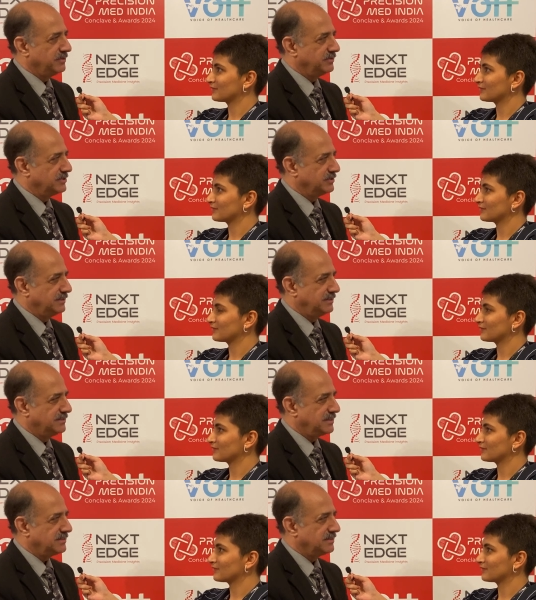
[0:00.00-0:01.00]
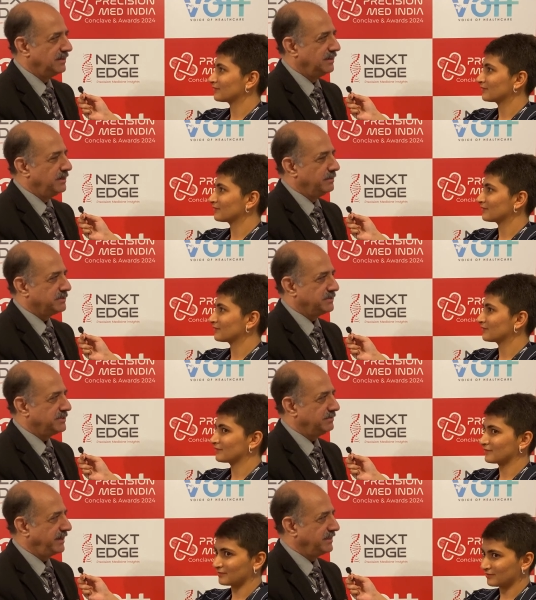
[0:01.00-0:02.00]
Speaker 1: because it's just
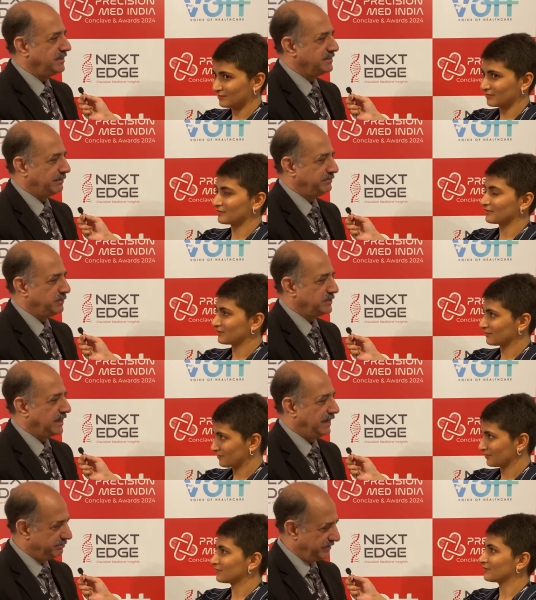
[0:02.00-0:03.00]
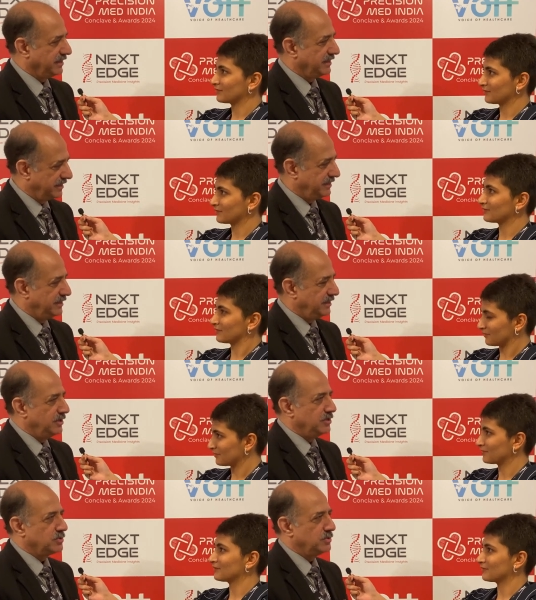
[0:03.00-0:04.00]
precision medicine is something that is happening.
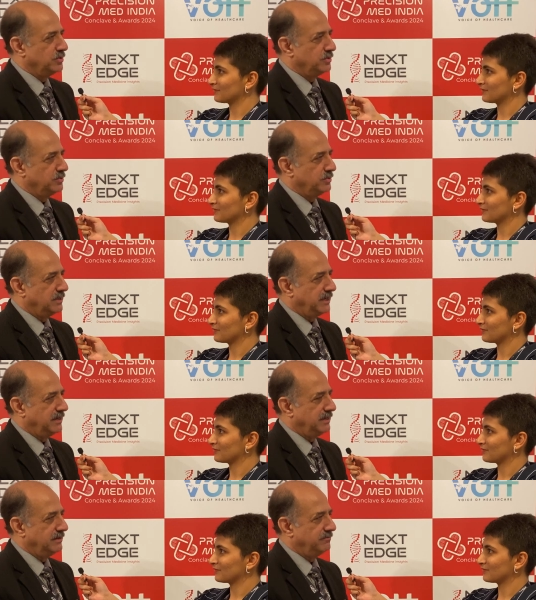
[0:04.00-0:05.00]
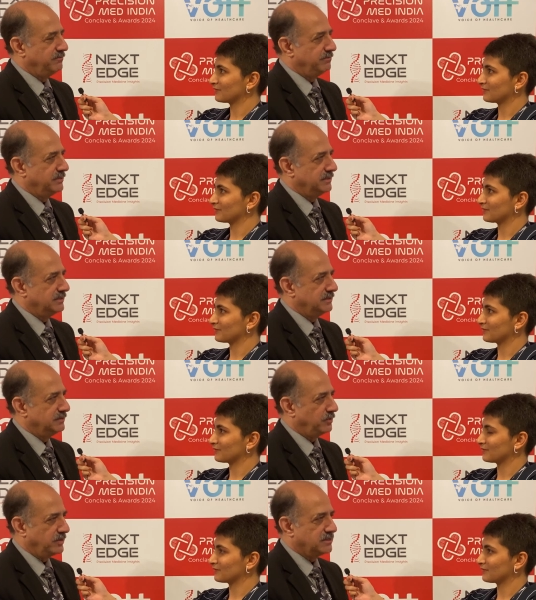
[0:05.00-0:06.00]
So I, uh,
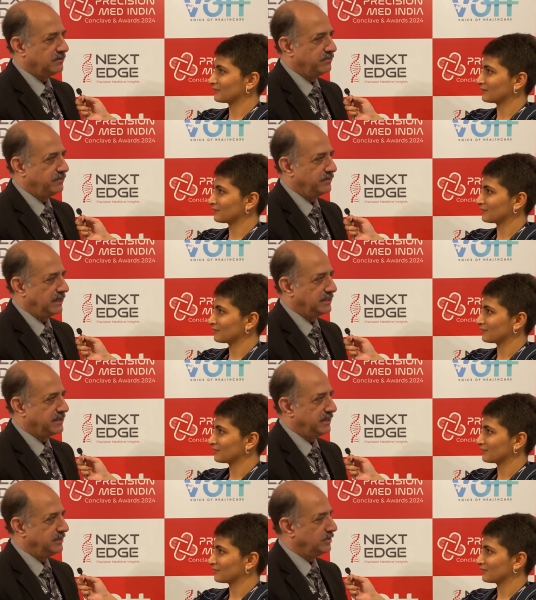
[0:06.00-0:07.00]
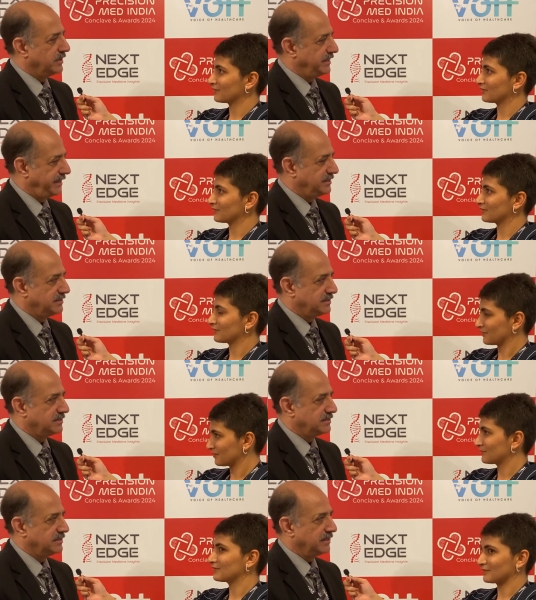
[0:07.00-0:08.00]
the Voice of Healthcare has organized
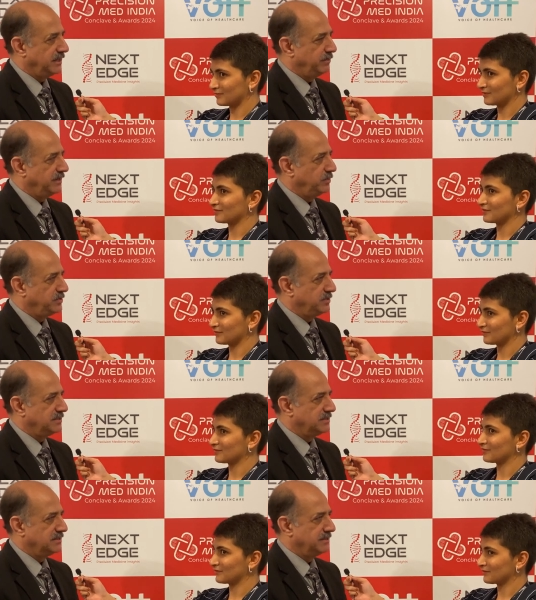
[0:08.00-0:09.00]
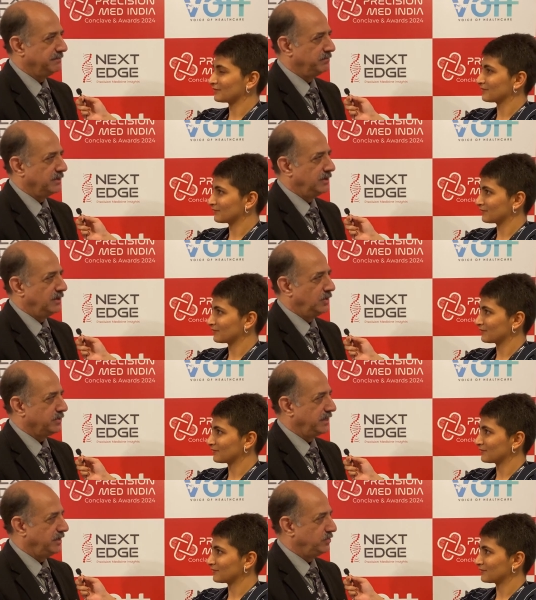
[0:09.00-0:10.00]
this uh, event, which is uh,
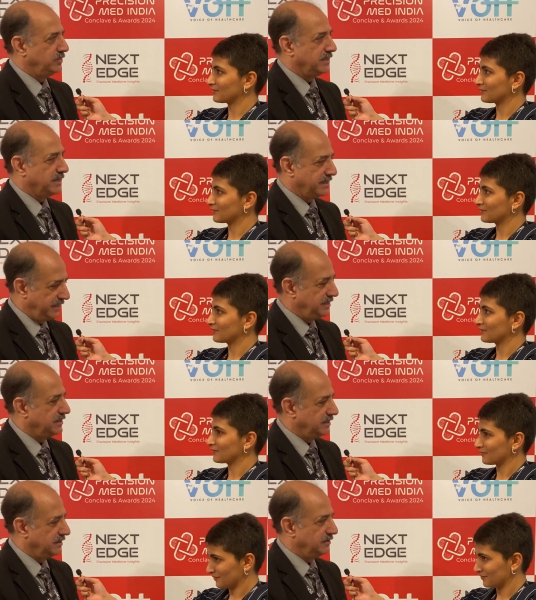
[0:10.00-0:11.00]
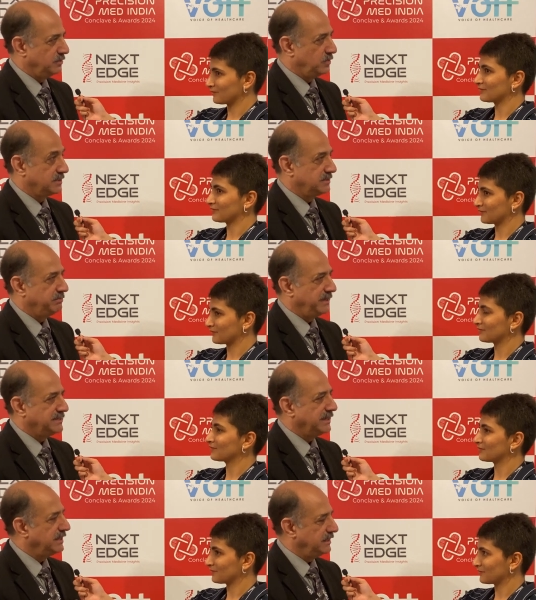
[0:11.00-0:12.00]
looking into the current, what's the
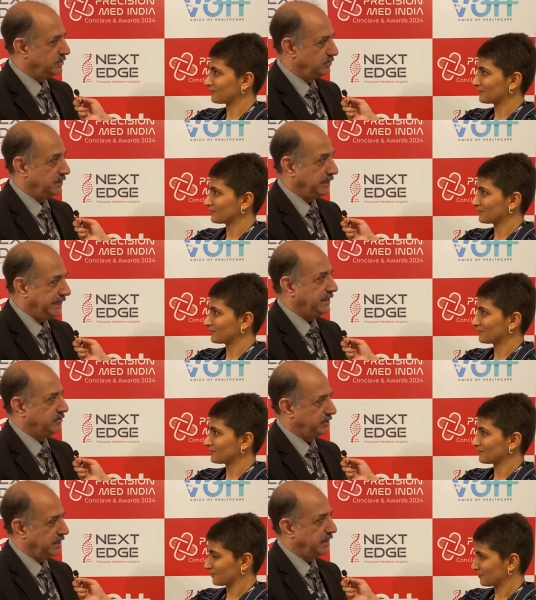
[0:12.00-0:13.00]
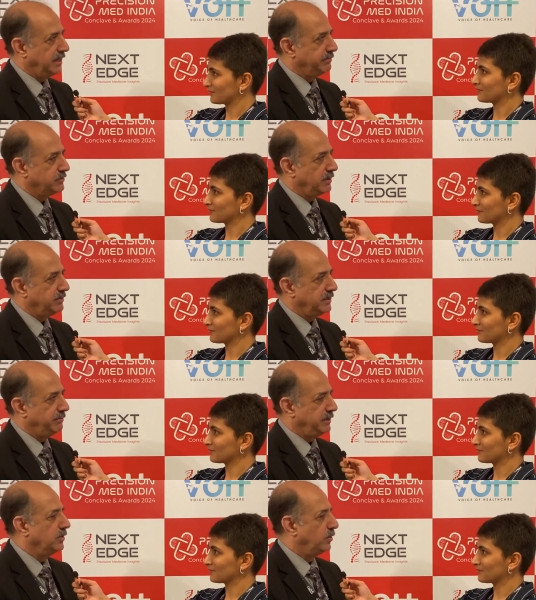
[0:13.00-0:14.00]
basic need today and probably a
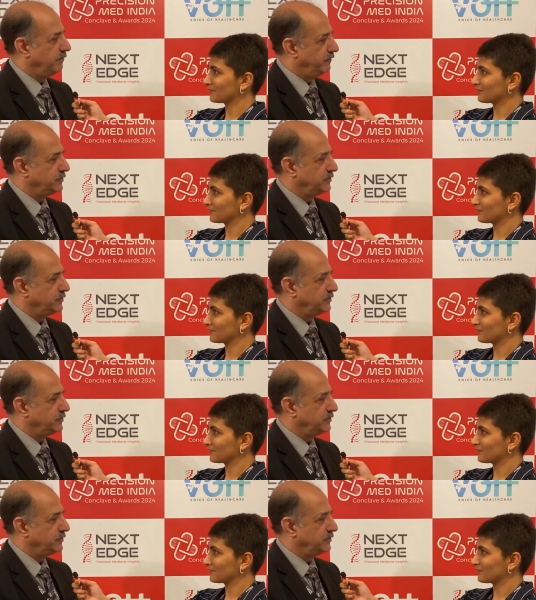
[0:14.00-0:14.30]
big hope for